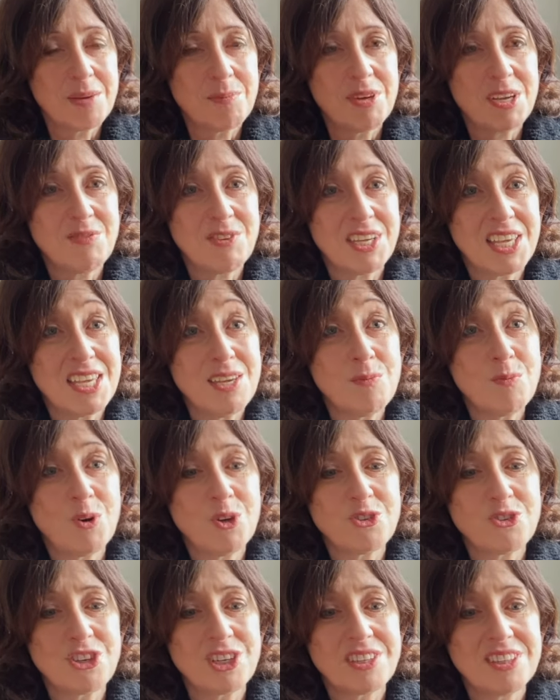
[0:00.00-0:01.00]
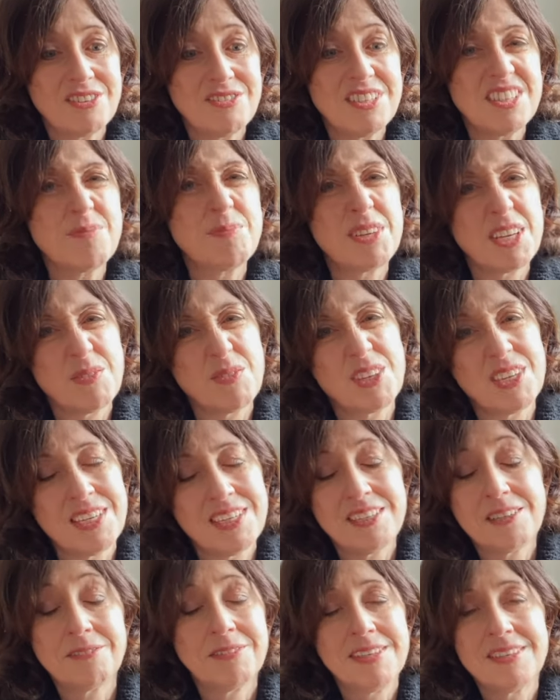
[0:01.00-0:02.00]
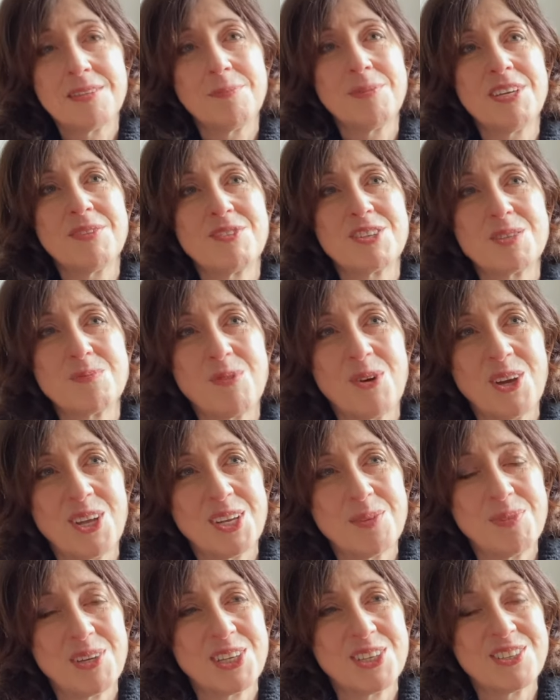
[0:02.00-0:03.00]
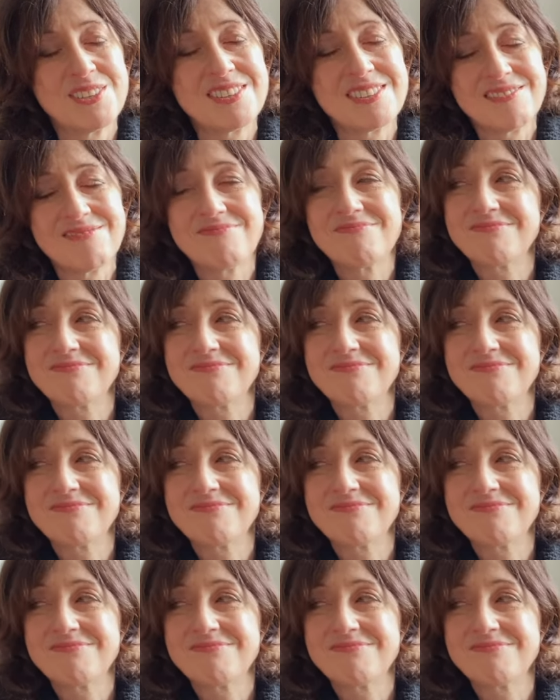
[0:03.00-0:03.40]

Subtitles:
But if you keep watching, there is a bit of a, you know, it's a bit of a spoiler, because